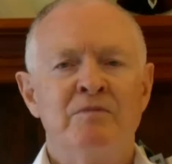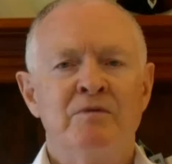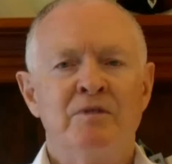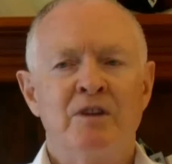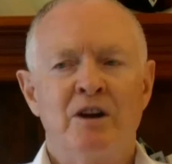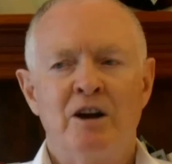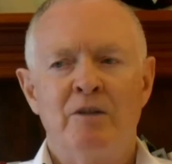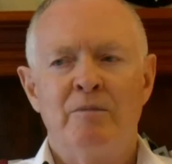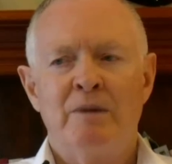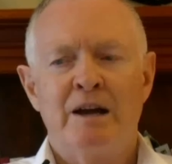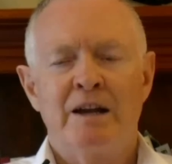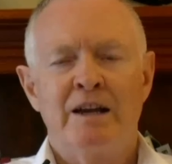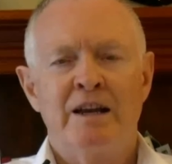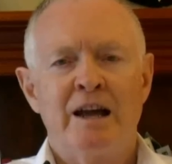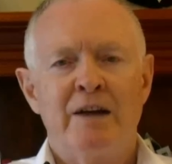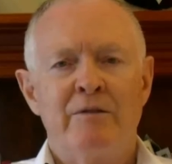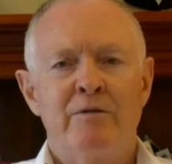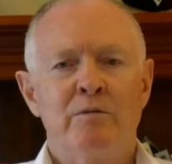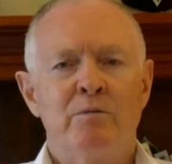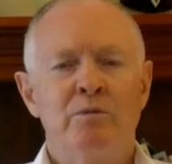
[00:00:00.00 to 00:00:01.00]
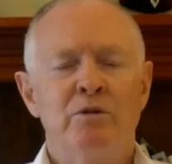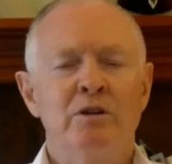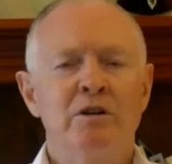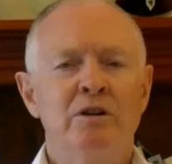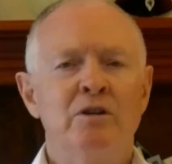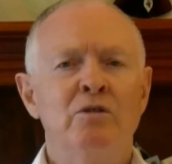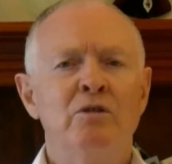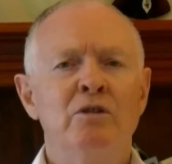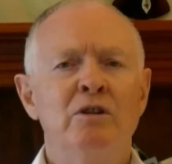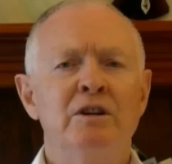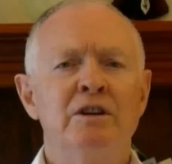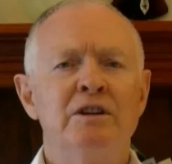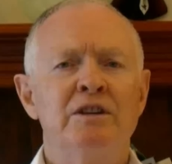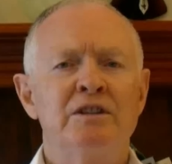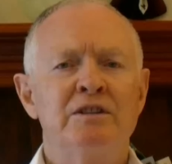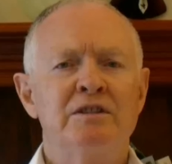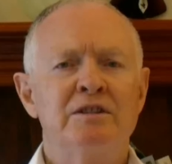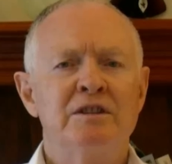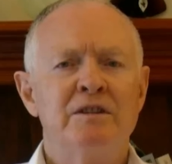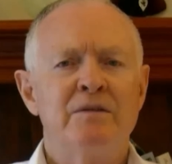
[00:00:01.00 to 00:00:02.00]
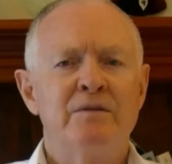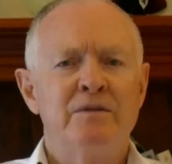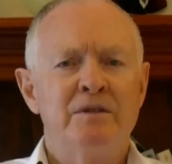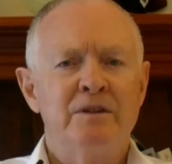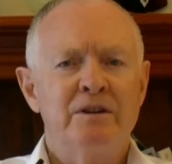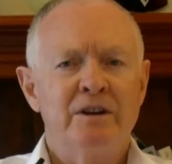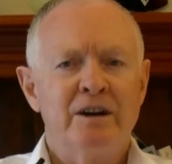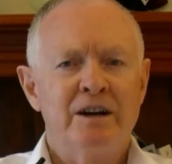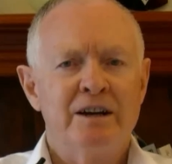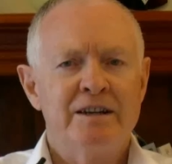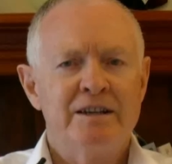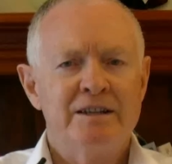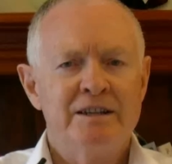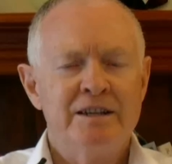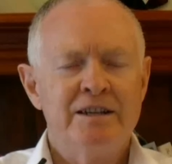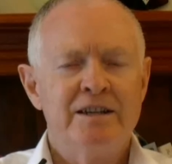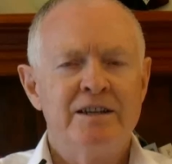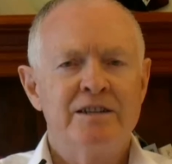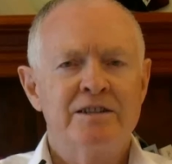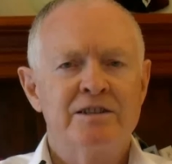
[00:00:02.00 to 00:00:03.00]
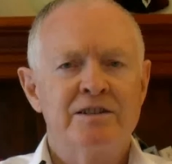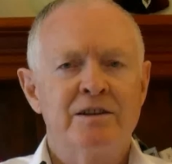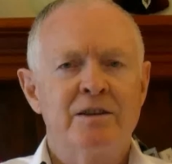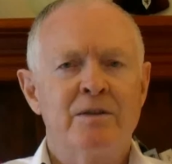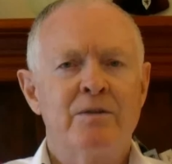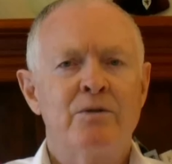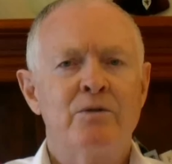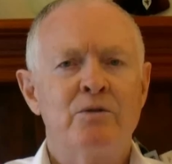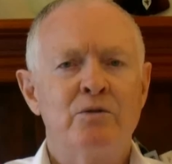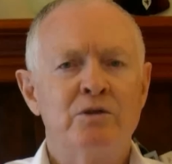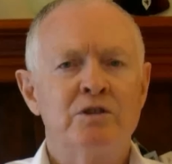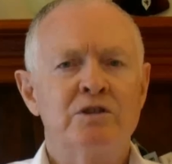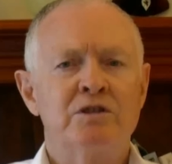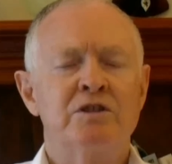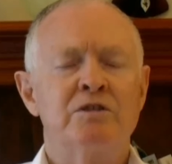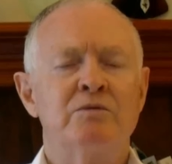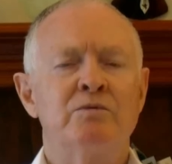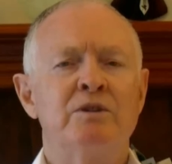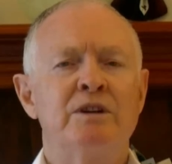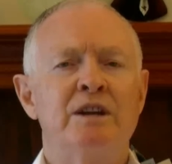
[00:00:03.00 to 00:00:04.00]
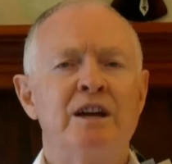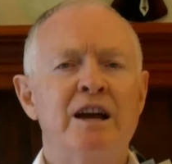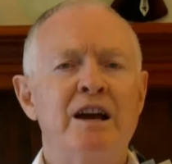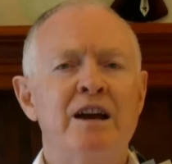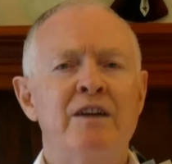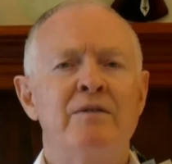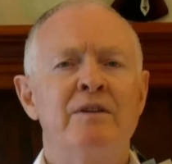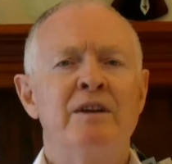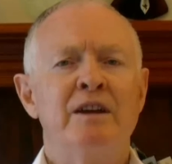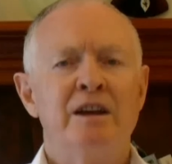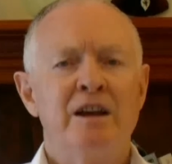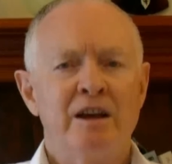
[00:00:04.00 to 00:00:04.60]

I'm unlovable. All these different ideas and thoughts that we have,